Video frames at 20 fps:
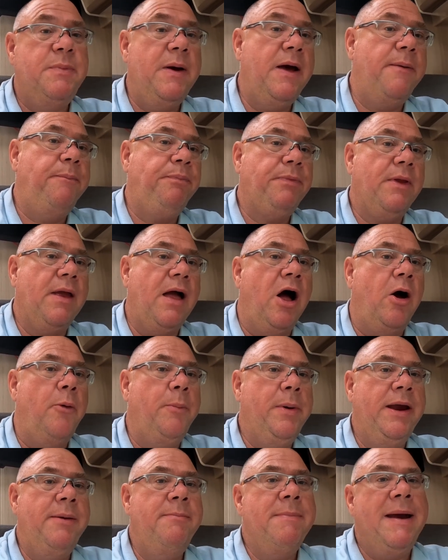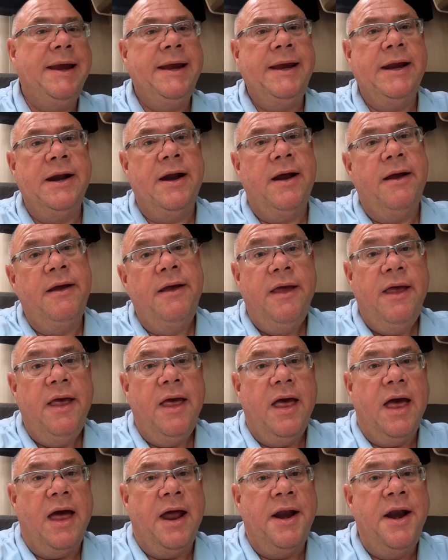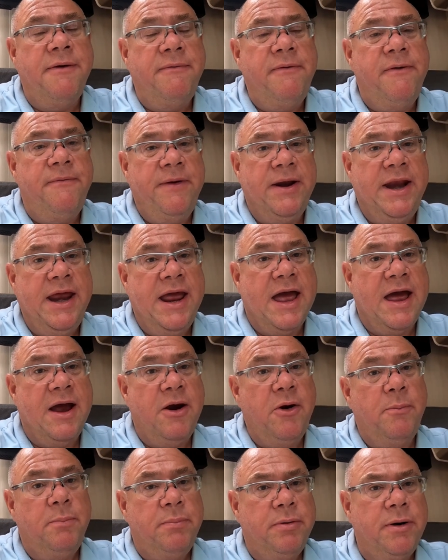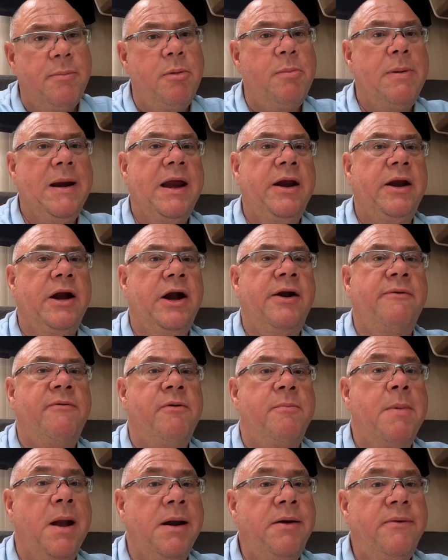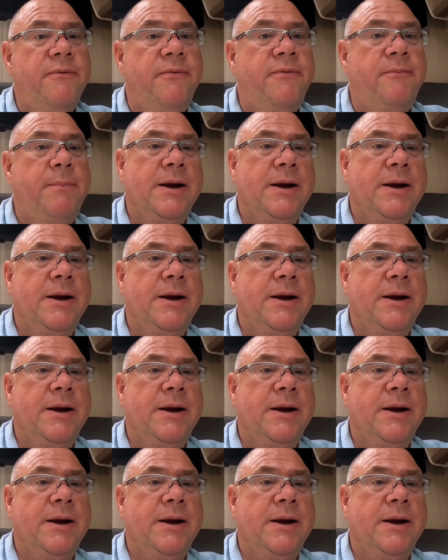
But I'll be making another video probably in another month,